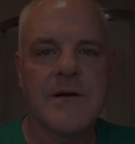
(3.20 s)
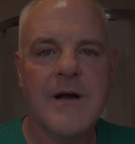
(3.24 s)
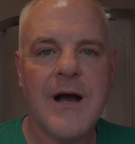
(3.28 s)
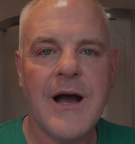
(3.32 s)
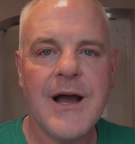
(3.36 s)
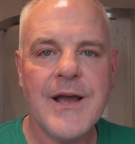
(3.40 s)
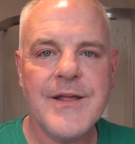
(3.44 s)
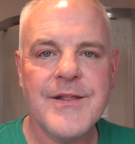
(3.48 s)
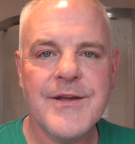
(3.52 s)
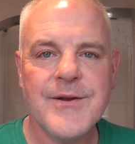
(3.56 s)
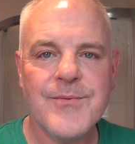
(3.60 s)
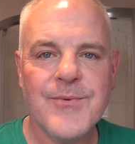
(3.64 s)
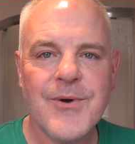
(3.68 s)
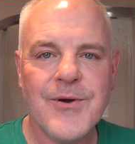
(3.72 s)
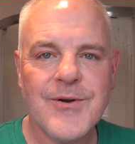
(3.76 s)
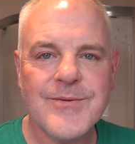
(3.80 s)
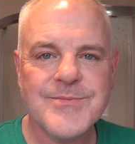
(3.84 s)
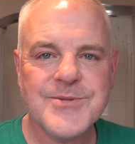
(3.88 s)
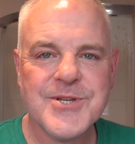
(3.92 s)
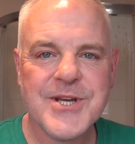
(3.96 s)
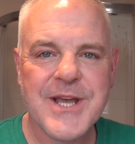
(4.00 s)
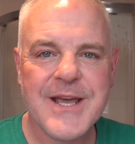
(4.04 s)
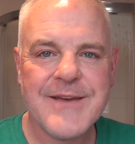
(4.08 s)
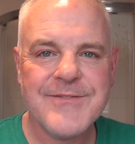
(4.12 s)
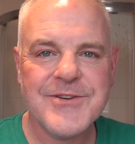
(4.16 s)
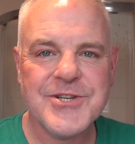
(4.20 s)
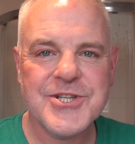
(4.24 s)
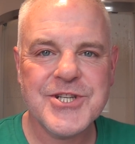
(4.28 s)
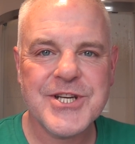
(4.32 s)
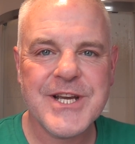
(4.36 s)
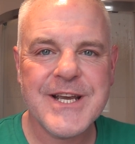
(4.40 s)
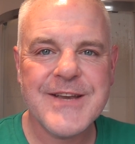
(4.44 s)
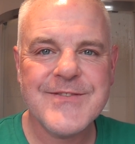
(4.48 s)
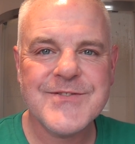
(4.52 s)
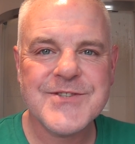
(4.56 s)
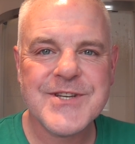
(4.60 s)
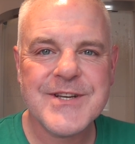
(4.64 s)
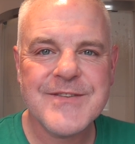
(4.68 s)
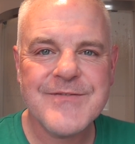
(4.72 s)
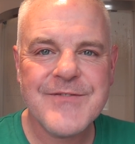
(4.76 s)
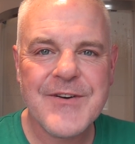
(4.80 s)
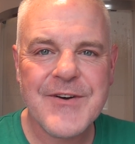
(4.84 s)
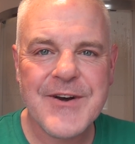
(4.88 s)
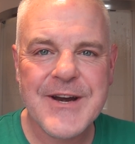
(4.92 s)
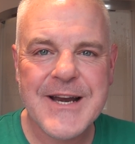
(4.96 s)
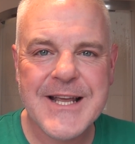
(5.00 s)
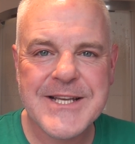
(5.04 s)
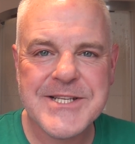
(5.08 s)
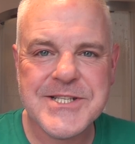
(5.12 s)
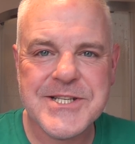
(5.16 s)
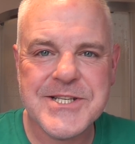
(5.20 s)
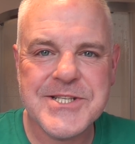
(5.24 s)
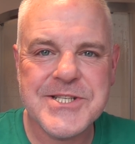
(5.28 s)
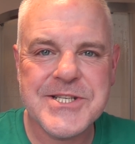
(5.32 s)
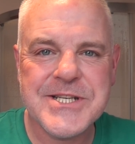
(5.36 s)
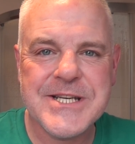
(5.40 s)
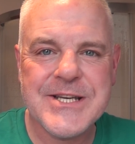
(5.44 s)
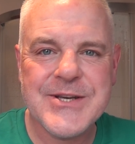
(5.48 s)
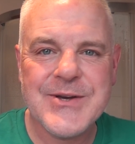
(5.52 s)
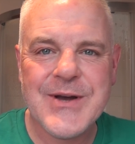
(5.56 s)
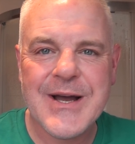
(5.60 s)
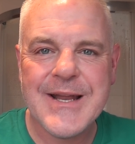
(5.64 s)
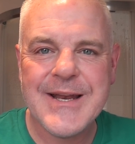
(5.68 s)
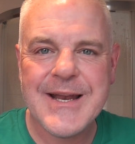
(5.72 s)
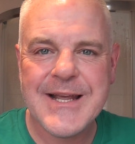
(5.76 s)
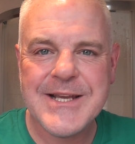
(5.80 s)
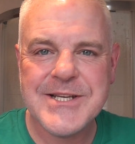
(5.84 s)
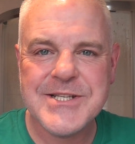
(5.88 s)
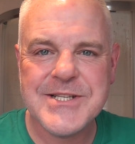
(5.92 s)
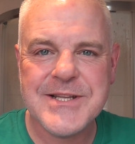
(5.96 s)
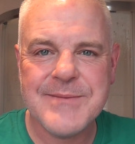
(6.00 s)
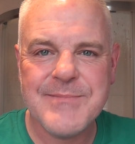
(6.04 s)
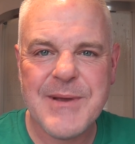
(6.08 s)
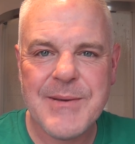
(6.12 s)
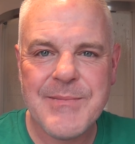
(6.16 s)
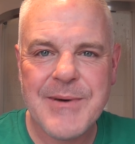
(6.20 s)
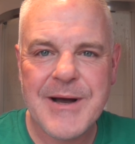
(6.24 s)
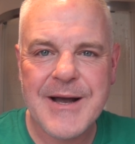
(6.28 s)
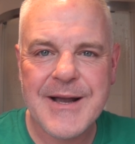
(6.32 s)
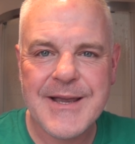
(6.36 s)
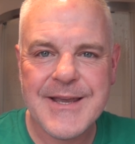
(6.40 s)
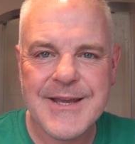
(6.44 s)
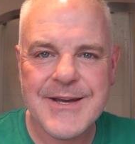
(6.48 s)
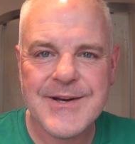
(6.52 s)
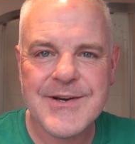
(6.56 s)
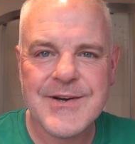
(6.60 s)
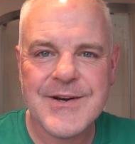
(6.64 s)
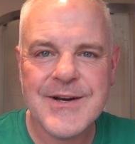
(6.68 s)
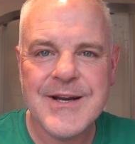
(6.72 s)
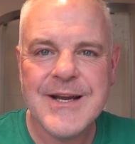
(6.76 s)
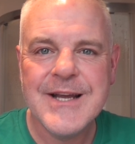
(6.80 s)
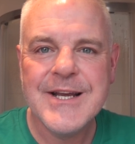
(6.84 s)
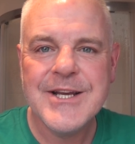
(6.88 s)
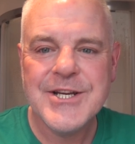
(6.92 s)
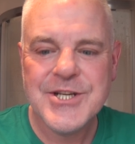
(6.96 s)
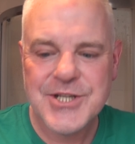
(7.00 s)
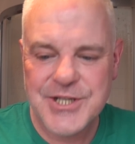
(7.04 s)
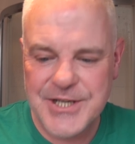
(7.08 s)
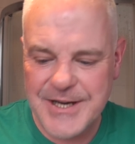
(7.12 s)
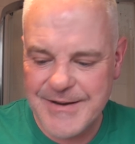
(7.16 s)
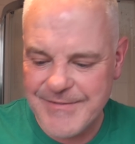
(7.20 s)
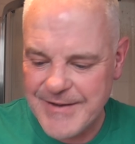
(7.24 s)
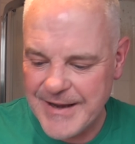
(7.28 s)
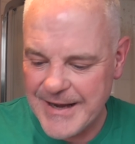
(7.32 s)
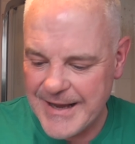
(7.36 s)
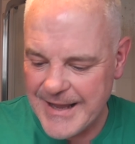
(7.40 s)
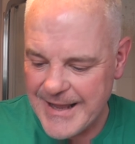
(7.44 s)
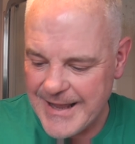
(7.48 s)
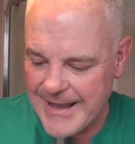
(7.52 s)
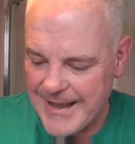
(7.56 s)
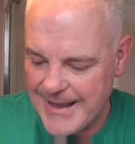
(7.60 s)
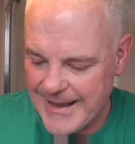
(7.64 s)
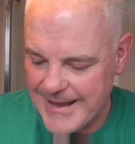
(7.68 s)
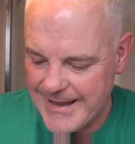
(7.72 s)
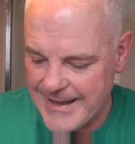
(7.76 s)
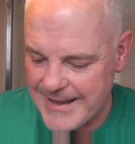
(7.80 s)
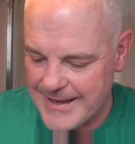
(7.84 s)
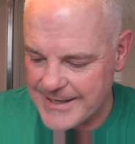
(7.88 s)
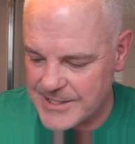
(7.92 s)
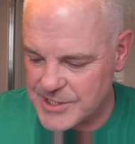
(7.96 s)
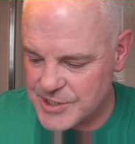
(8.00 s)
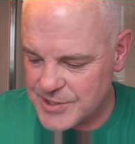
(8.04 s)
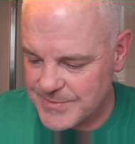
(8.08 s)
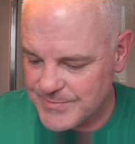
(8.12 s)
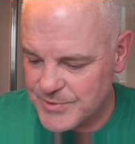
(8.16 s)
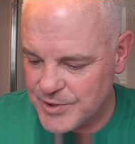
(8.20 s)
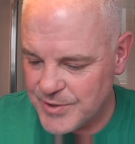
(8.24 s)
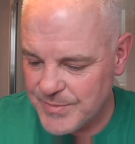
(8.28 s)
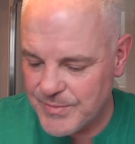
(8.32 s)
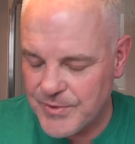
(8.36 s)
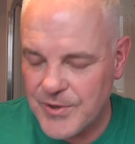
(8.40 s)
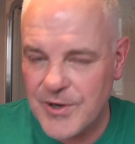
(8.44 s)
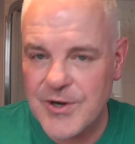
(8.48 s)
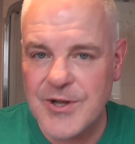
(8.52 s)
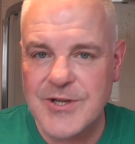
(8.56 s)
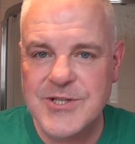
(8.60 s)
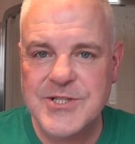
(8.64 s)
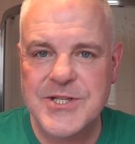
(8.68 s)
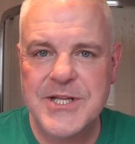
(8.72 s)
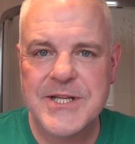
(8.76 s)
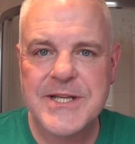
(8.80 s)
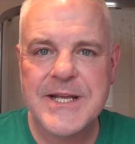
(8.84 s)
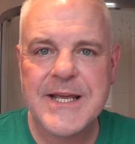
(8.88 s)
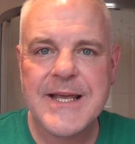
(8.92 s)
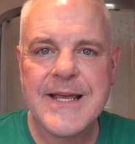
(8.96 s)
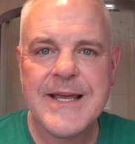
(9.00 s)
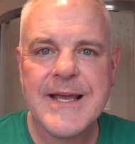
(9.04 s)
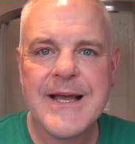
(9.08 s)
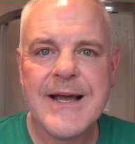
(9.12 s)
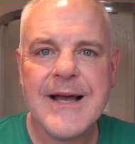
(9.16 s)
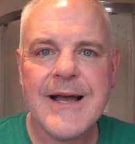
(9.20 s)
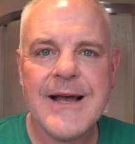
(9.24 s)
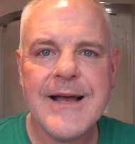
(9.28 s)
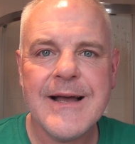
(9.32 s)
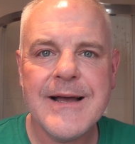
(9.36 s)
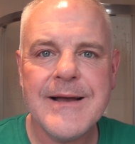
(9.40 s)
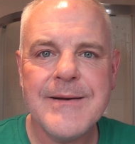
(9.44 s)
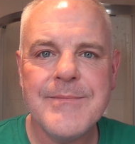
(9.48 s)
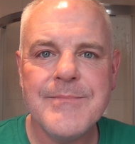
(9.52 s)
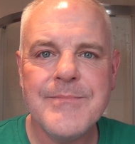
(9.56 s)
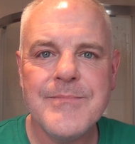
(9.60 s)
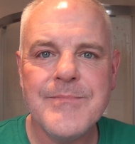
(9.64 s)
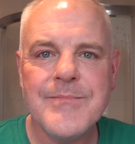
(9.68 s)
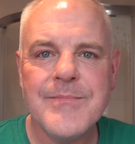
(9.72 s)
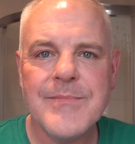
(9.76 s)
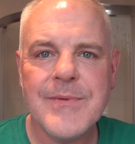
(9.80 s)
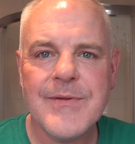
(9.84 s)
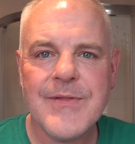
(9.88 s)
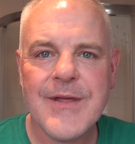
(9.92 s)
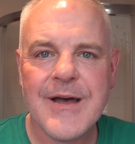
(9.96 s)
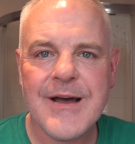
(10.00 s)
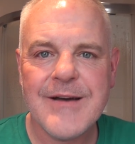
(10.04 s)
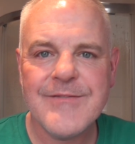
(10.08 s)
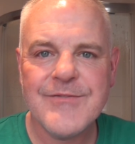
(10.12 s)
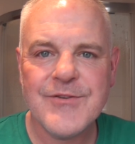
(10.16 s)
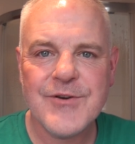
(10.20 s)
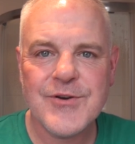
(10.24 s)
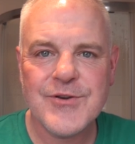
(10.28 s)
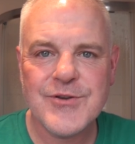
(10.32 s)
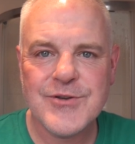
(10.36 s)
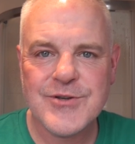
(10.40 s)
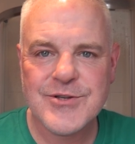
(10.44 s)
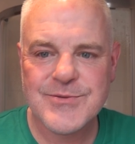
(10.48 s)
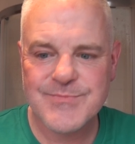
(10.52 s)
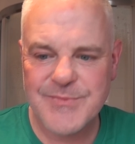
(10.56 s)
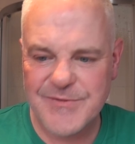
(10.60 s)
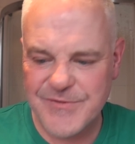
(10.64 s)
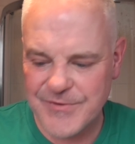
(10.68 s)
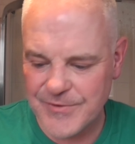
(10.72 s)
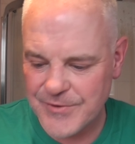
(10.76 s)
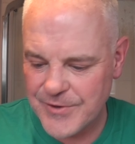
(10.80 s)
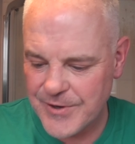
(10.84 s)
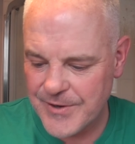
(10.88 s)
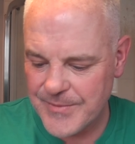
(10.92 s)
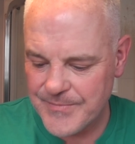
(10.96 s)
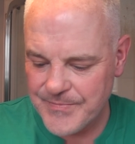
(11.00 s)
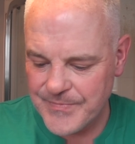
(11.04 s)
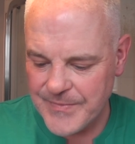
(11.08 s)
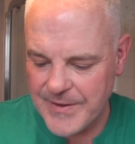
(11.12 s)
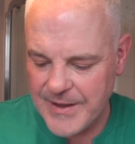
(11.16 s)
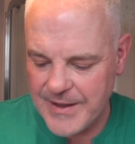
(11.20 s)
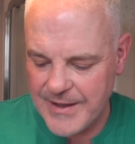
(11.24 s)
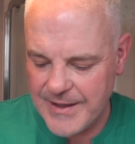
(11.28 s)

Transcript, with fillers: Hi there, welcome to Kevy Shaves. Very nice to see you and nice to be back here shaving. Uh, some new products today um, that I've not used before.